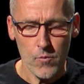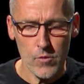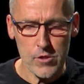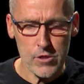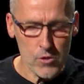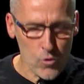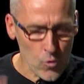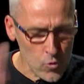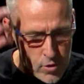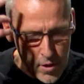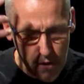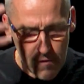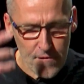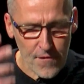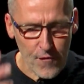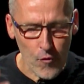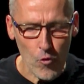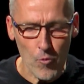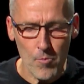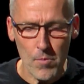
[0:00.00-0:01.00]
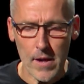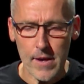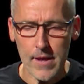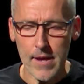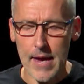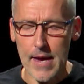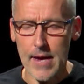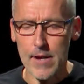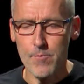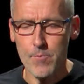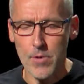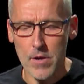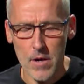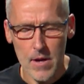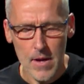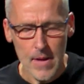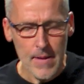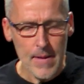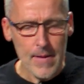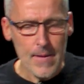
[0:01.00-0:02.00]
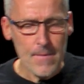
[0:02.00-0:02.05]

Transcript: which is also informed by the head, but